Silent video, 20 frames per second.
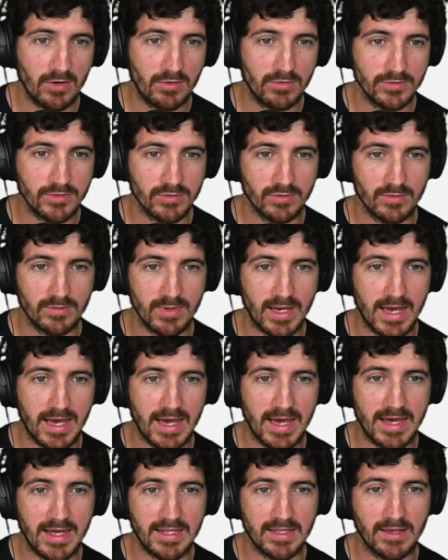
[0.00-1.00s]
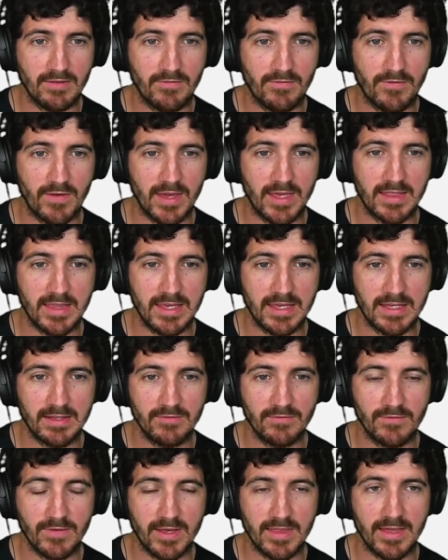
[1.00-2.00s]
Also add a fade
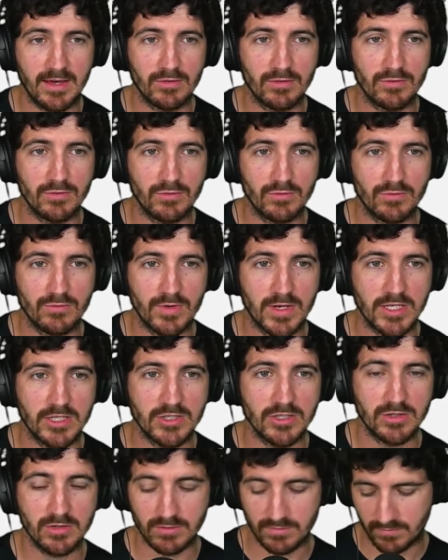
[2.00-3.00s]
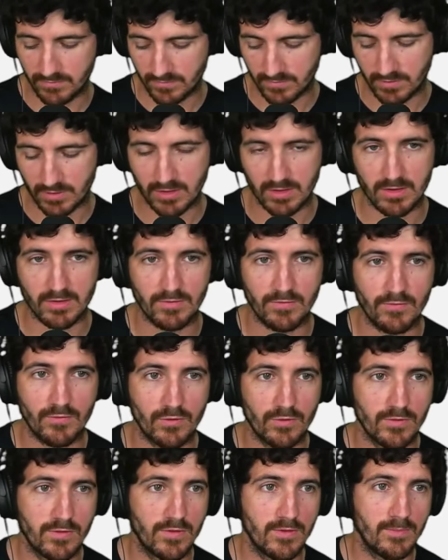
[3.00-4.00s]
in, fade out duration
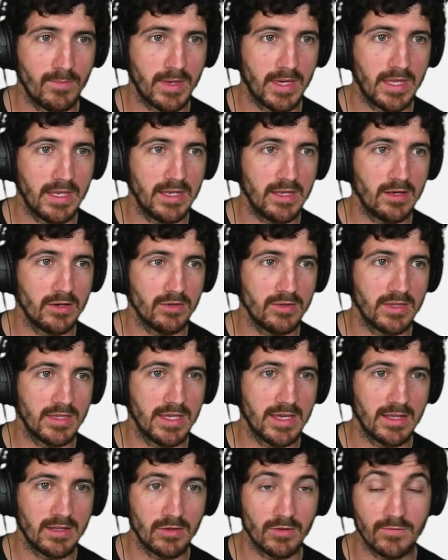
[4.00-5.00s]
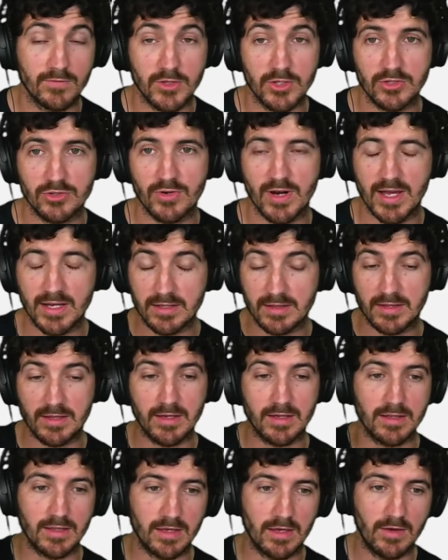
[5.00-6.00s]
for the beginning and the end of the track,
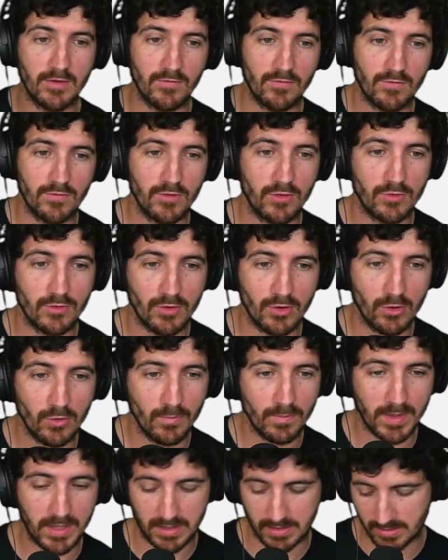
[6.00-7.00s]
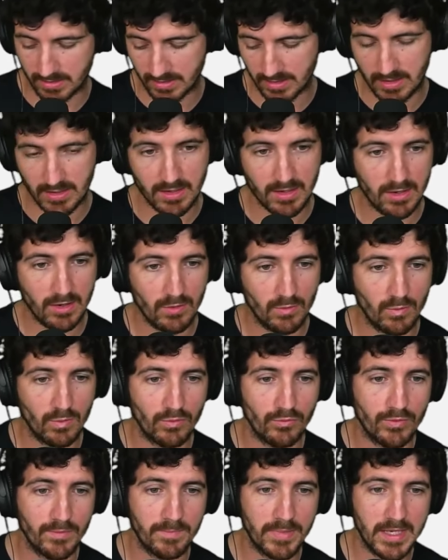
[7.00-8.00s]
that if you're looping
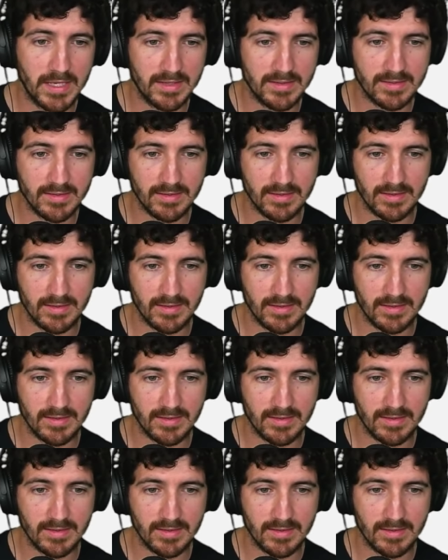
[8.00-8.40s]
will repeat.